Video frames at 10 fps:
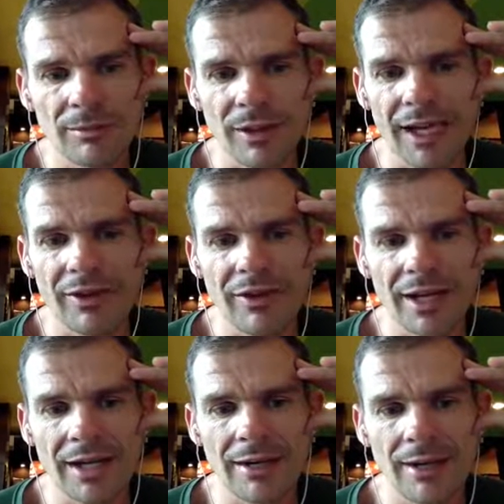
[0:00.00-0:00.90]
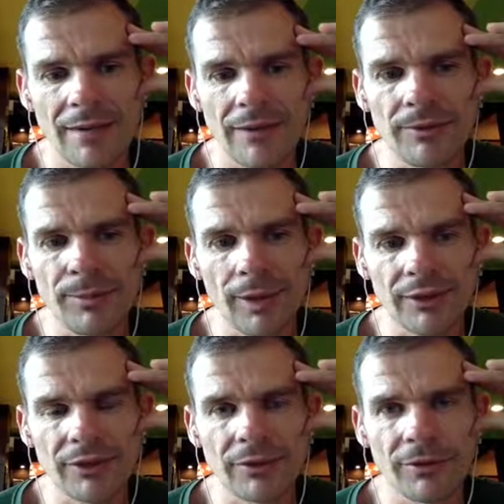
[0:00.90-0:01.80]
But end of the day, these
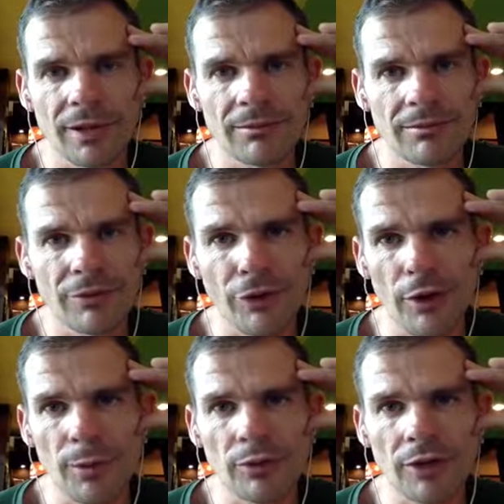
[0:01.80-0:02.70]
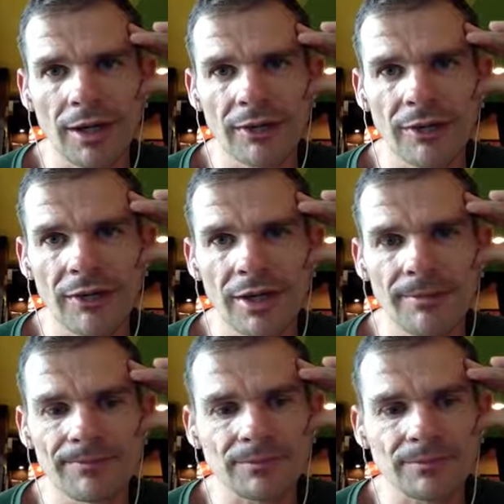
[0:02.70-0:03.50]
bikes can fit 30mm tyres on there,